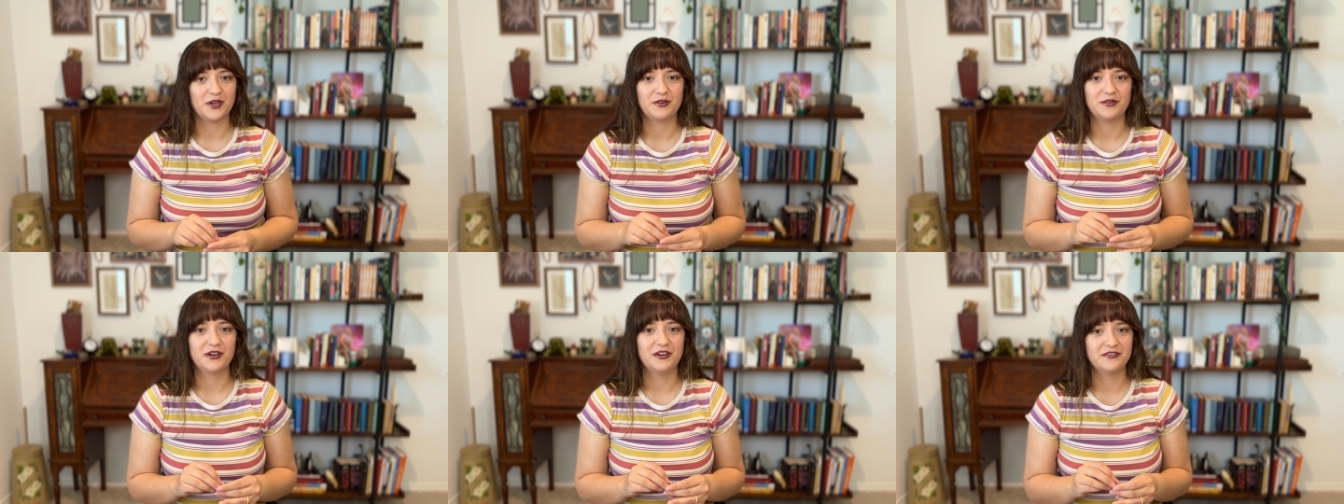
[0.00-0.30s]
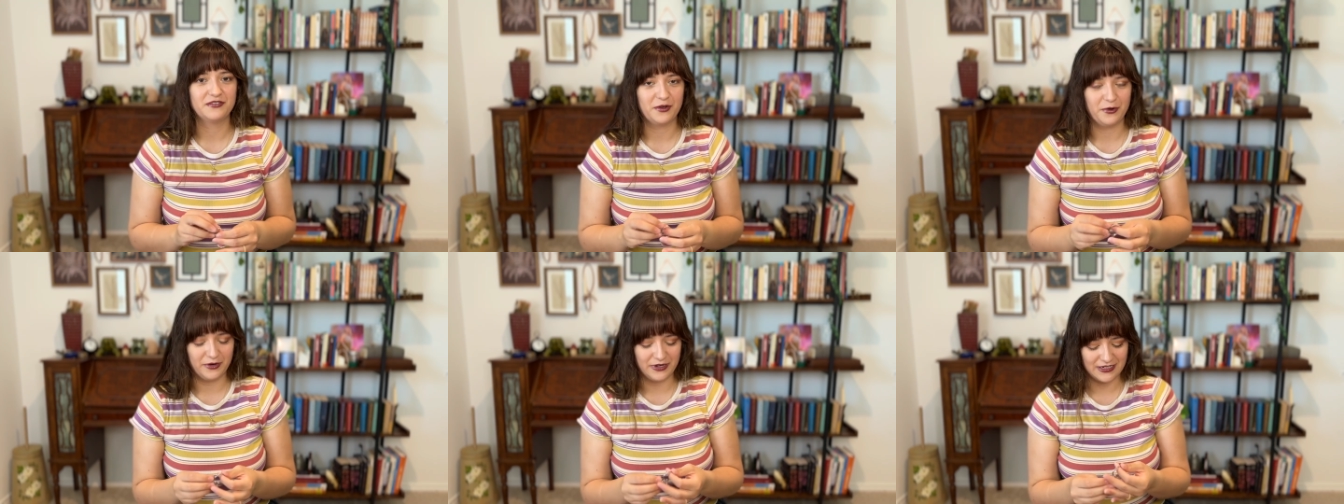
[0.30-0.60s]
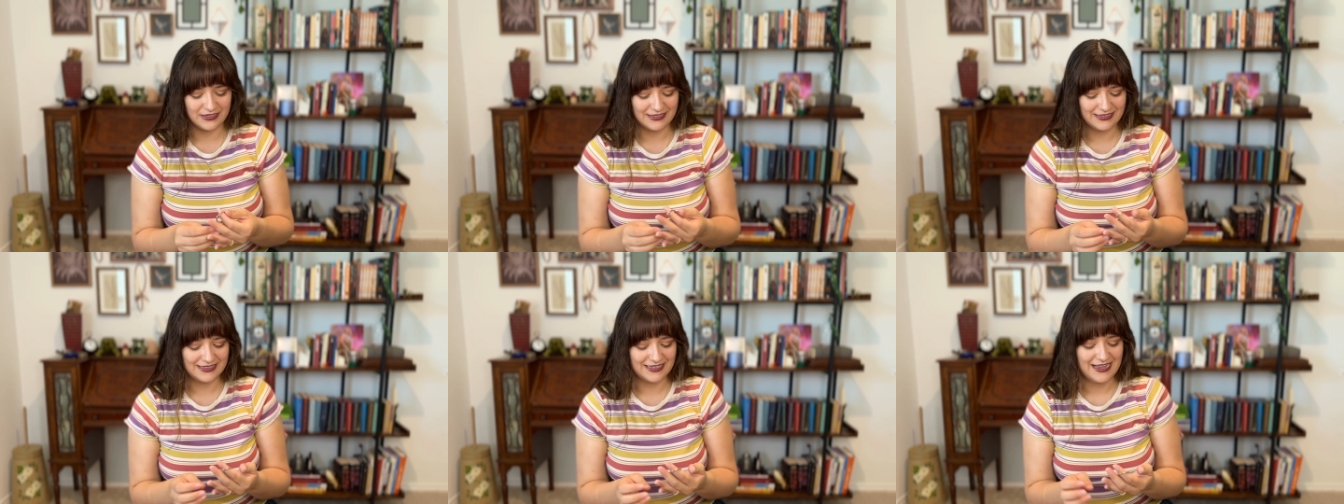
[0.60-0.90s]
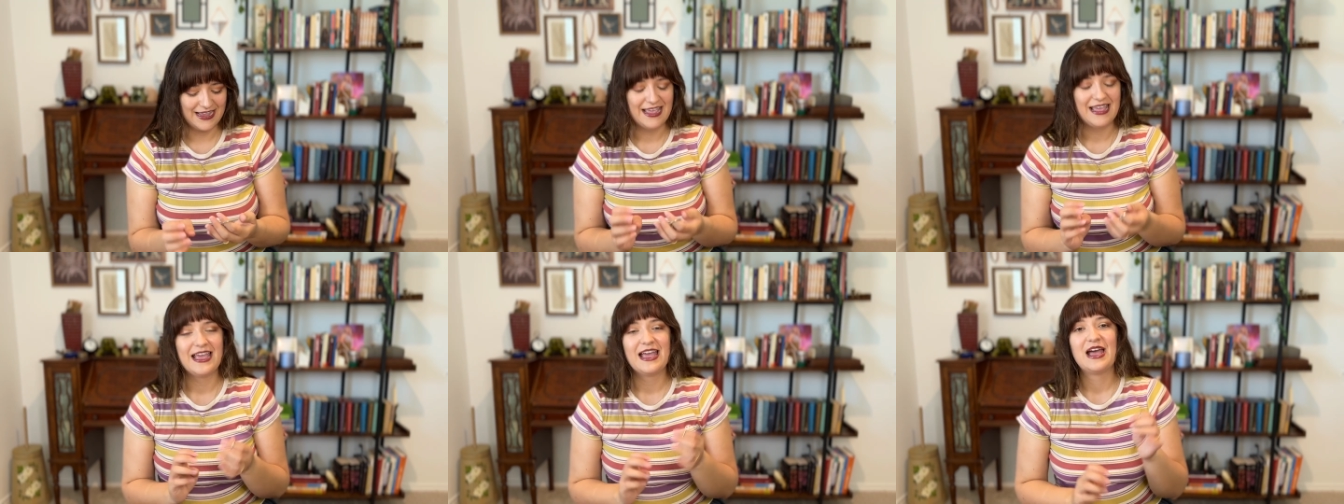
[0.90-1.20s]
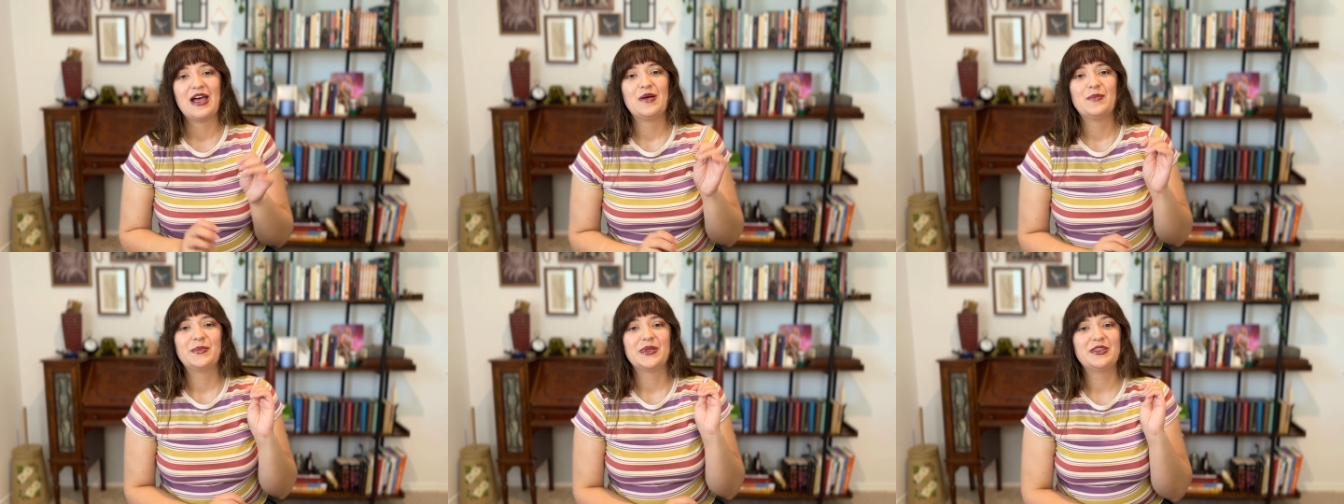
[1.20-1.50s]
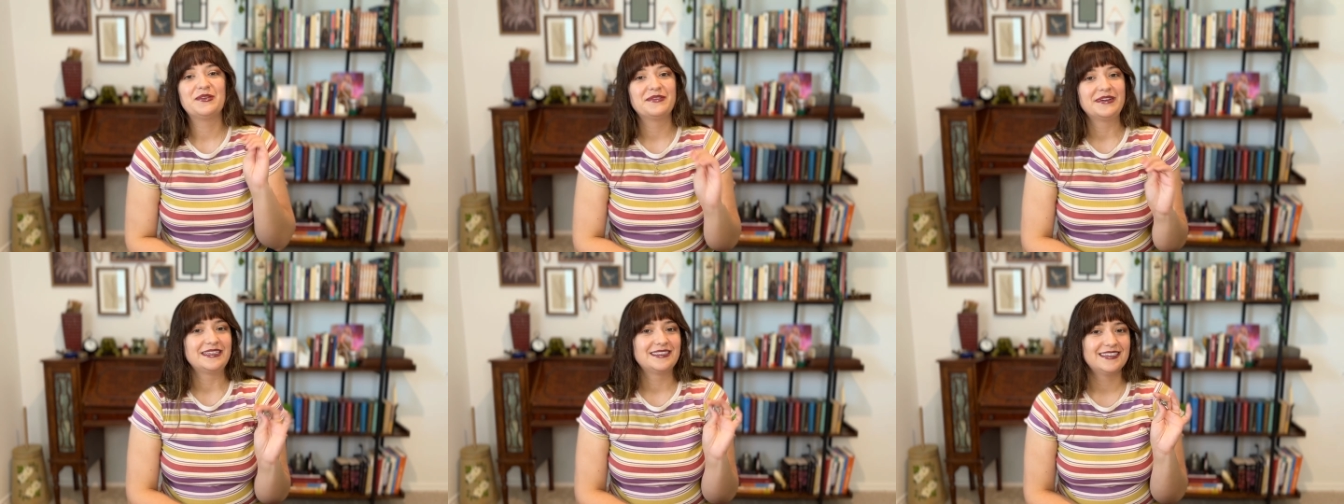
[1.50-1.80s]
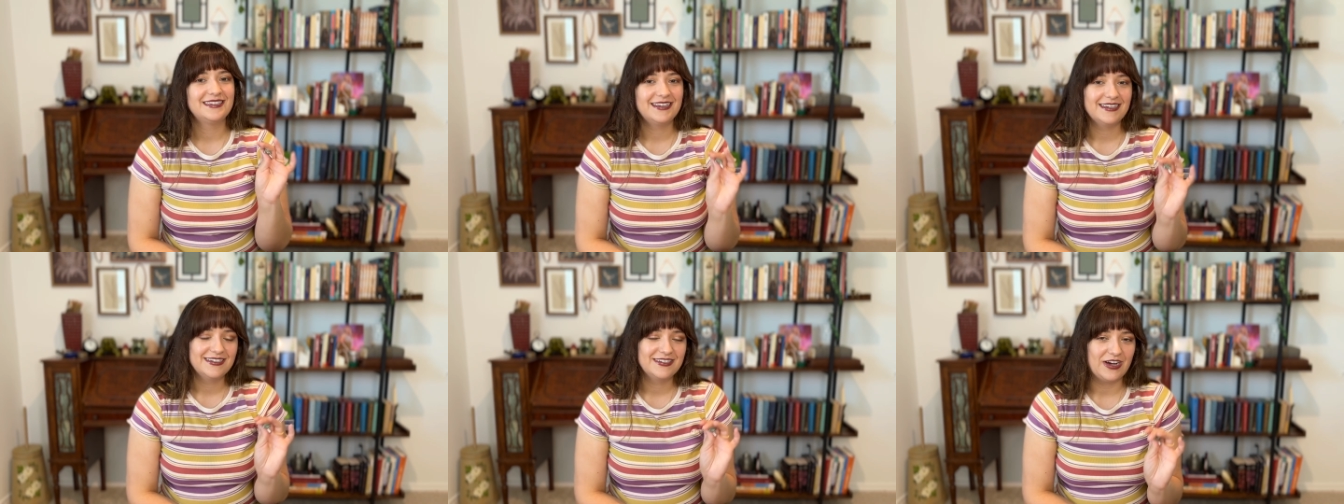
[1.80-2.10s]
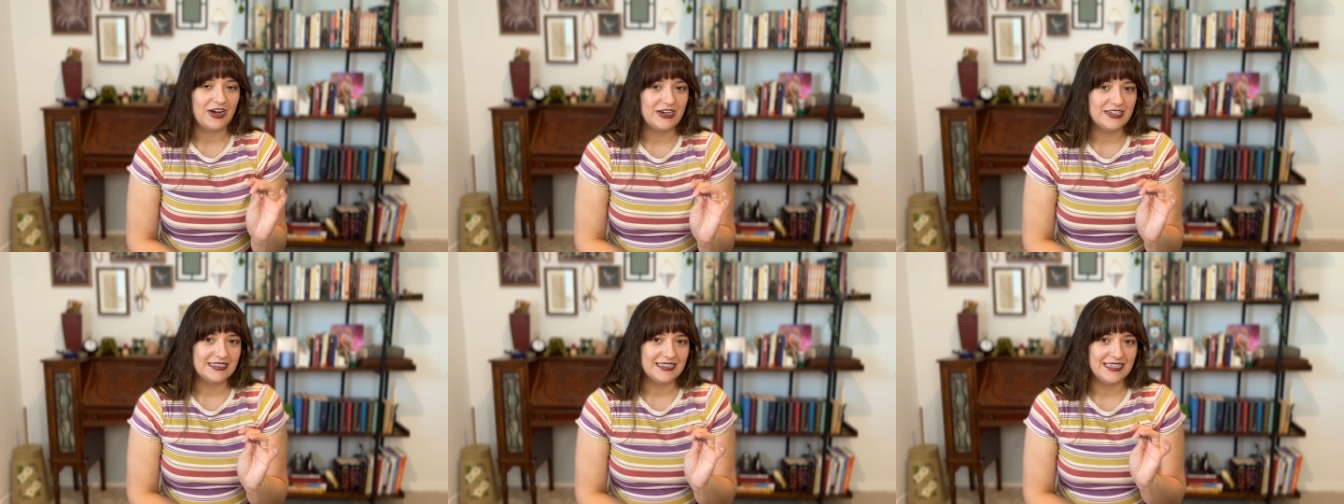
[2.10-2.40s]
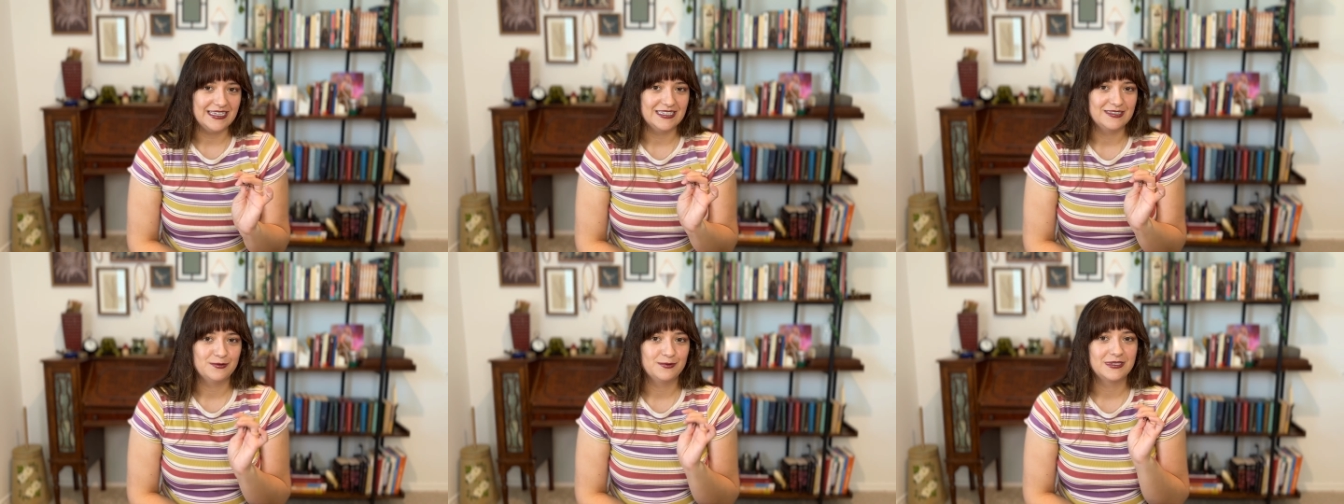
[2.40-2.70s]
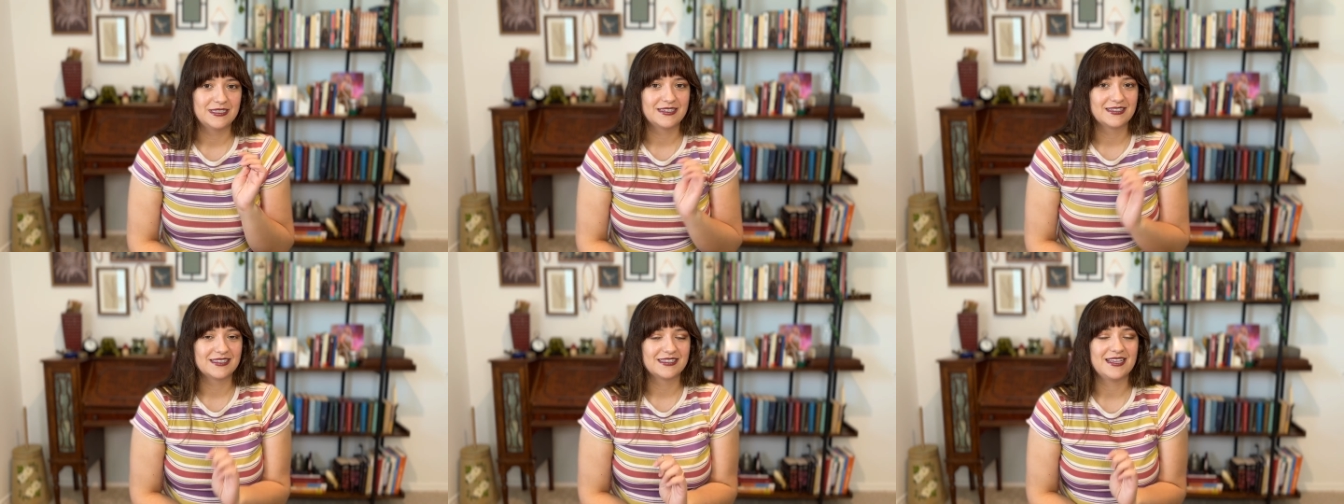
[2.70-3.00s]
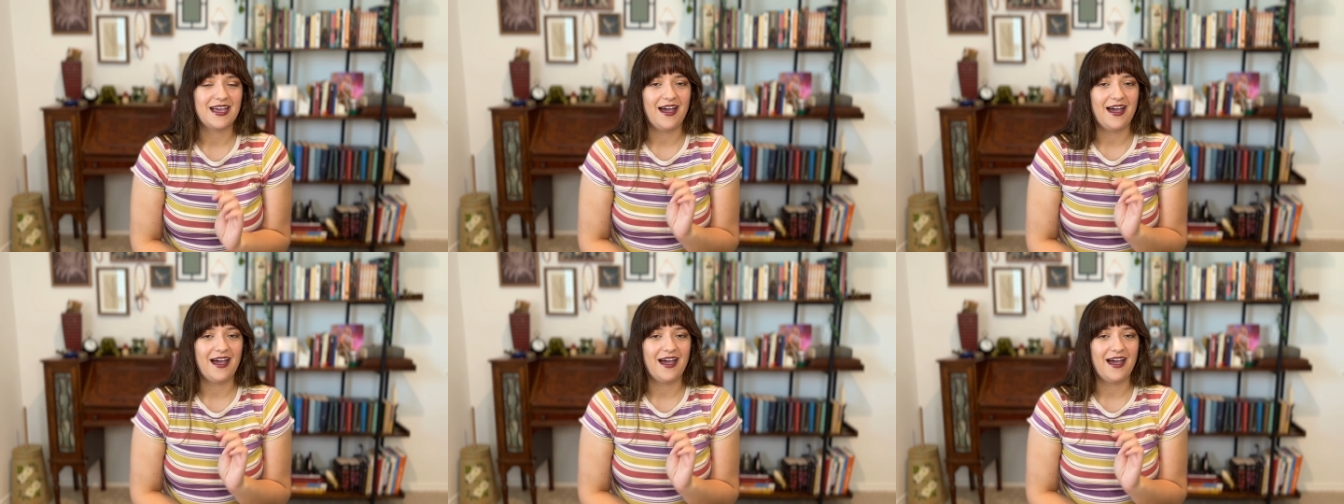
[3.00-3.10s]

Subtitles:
of course. But the reason I got these was because